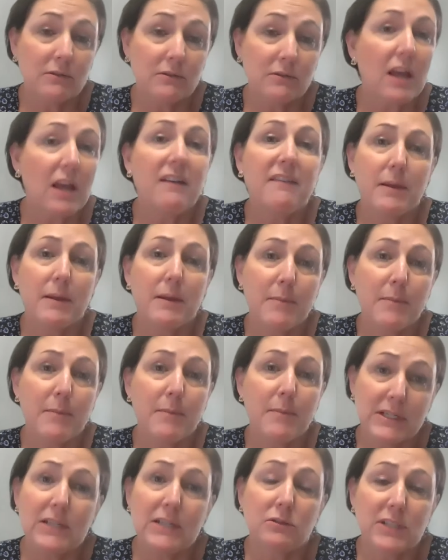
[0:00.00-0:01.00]
None of them
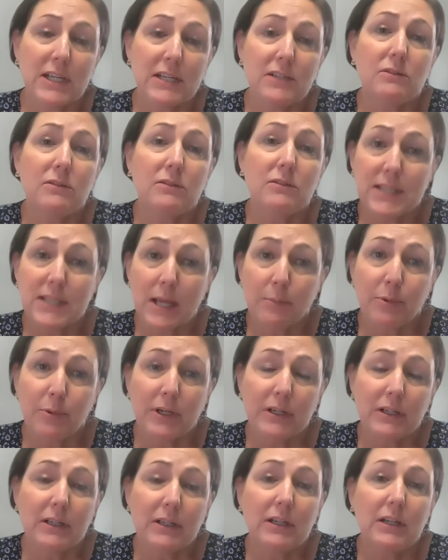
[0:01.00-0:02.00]
have dental. Dental
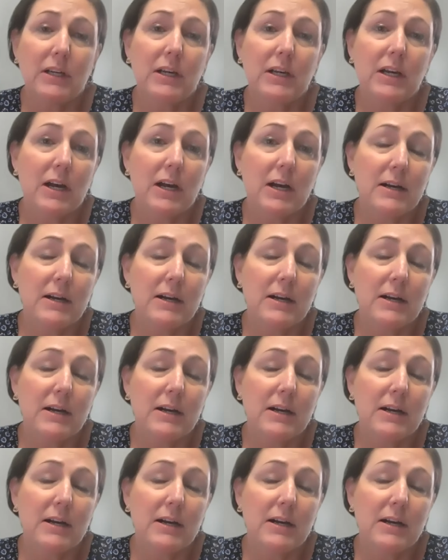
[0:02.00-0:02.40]
is separate.